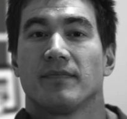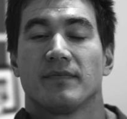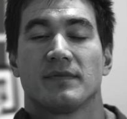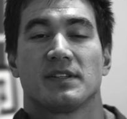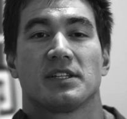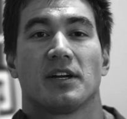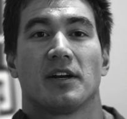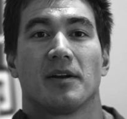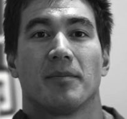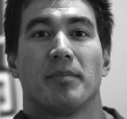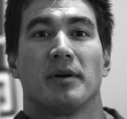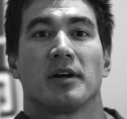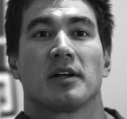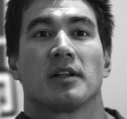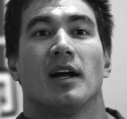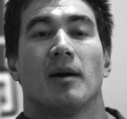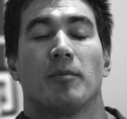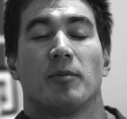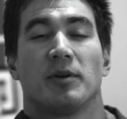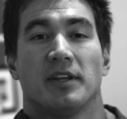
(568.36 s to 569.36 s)
start a book
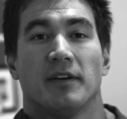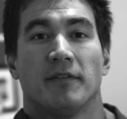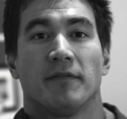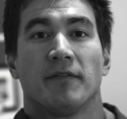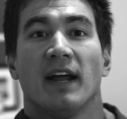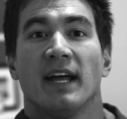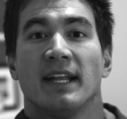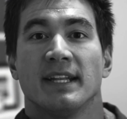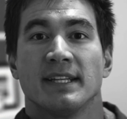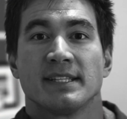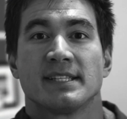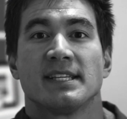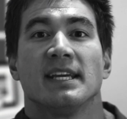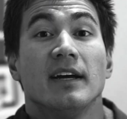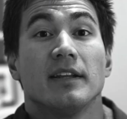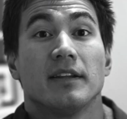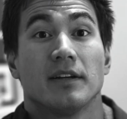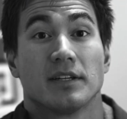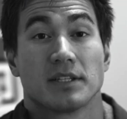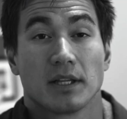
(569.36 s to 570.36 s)
club with your friends.
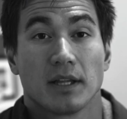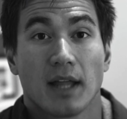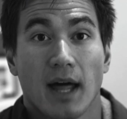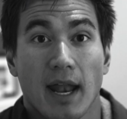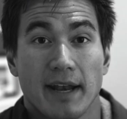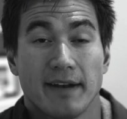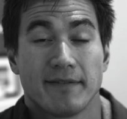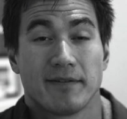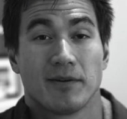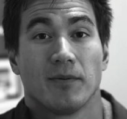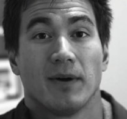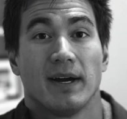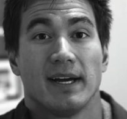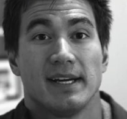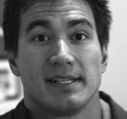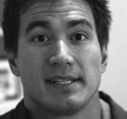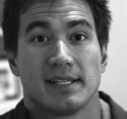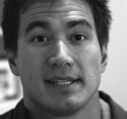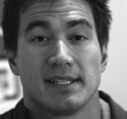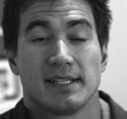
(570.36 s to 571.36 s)
There's a lot of different
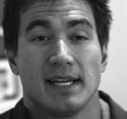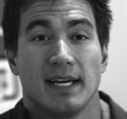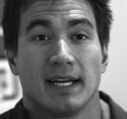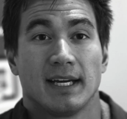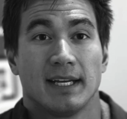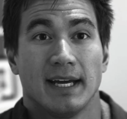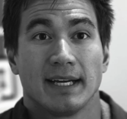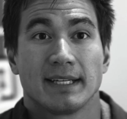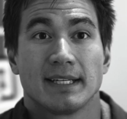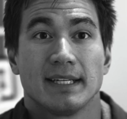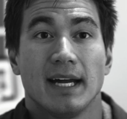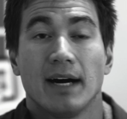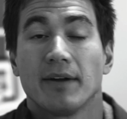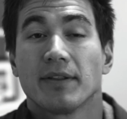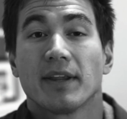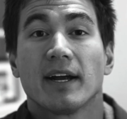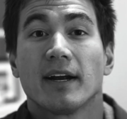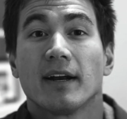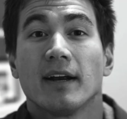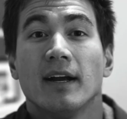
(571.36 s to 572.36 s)
ways to stay connected out
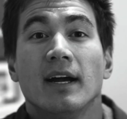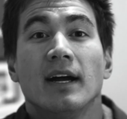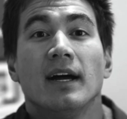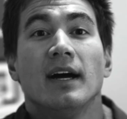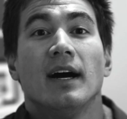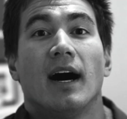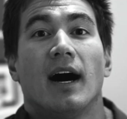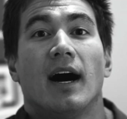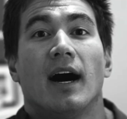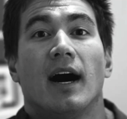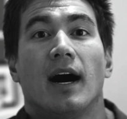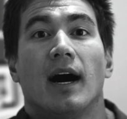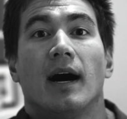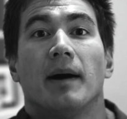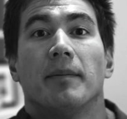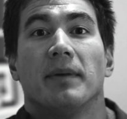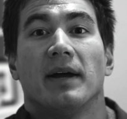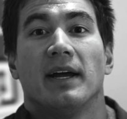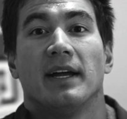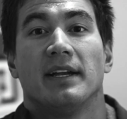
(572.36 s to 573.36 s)
there,
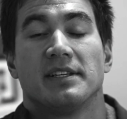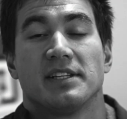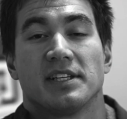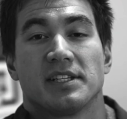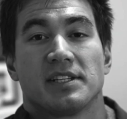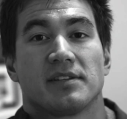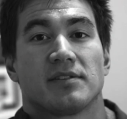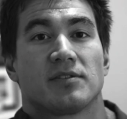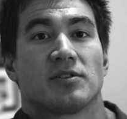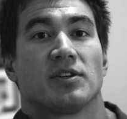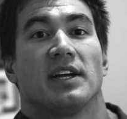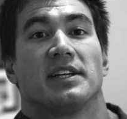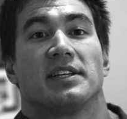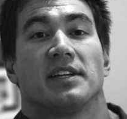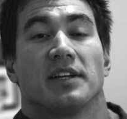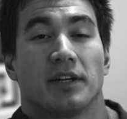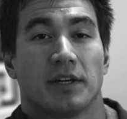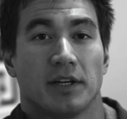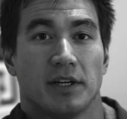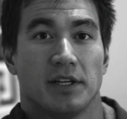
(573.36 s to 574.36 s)
and just trying to
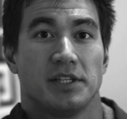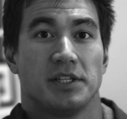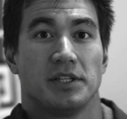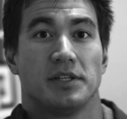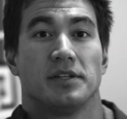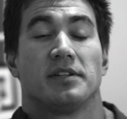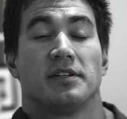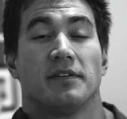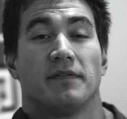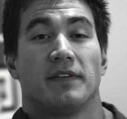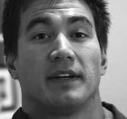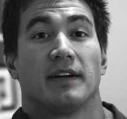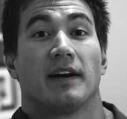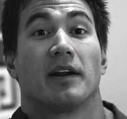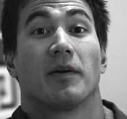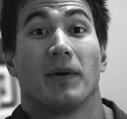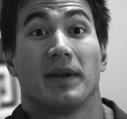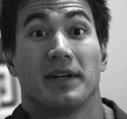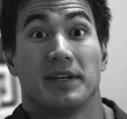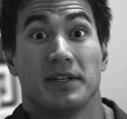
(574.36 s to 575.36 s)
encourage you to figure out
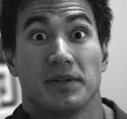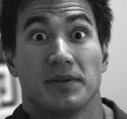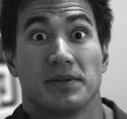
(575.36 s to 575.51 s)
a way to do